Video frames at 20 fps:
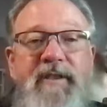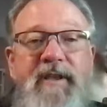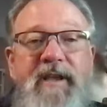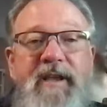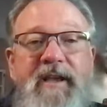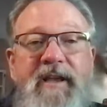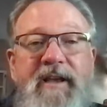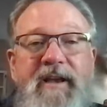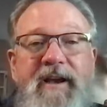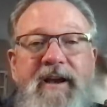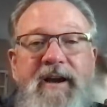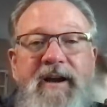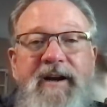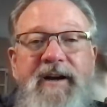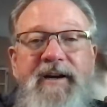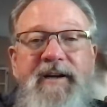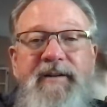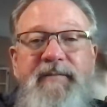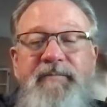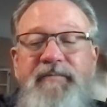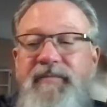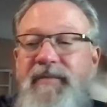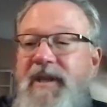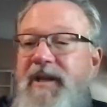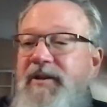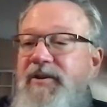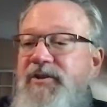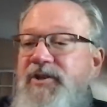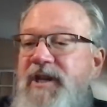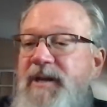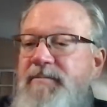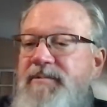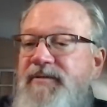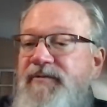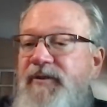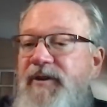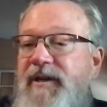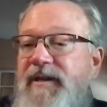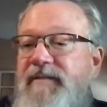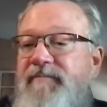the
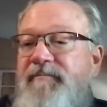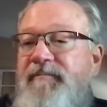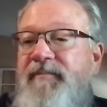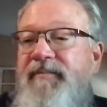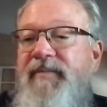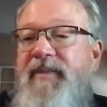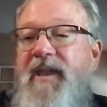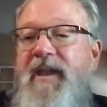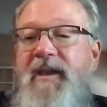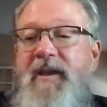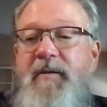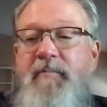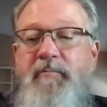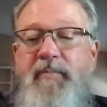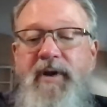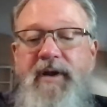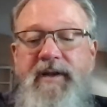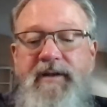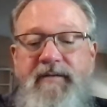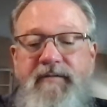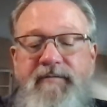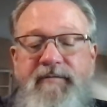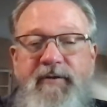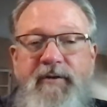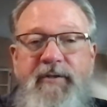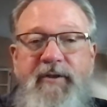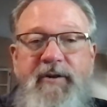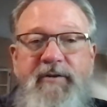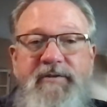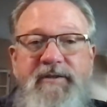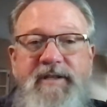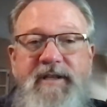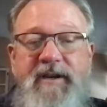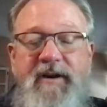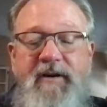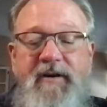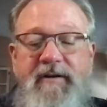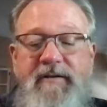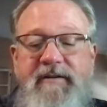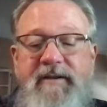Sheepsfoot, but for those
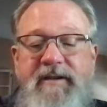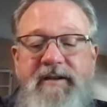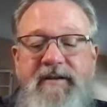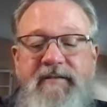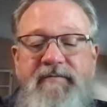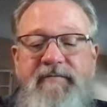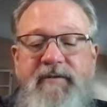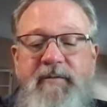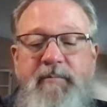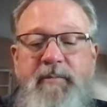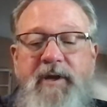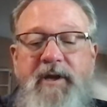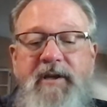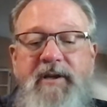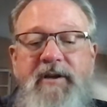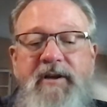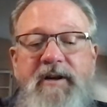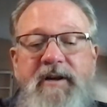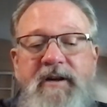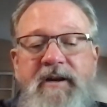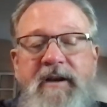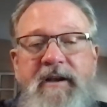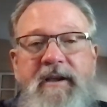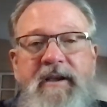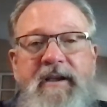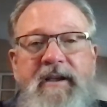that aren't familiar,